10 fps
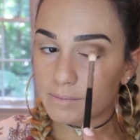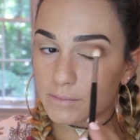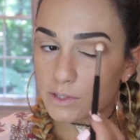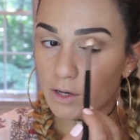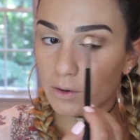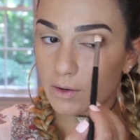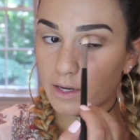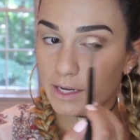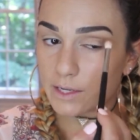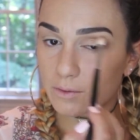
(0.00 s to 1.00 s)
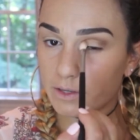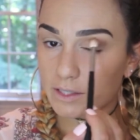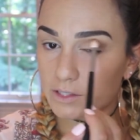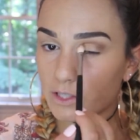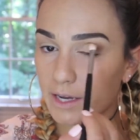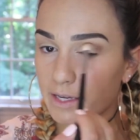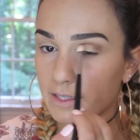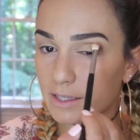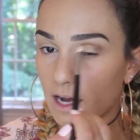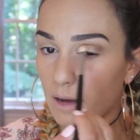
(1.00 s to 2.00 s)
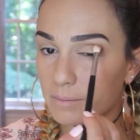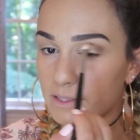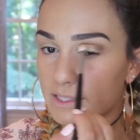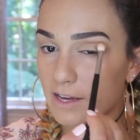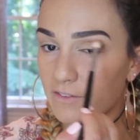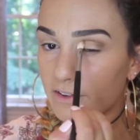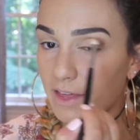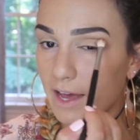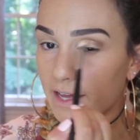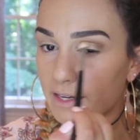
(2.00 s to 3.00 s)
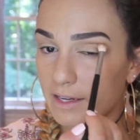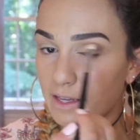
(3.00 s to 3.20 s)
So in order to try and compensate for that,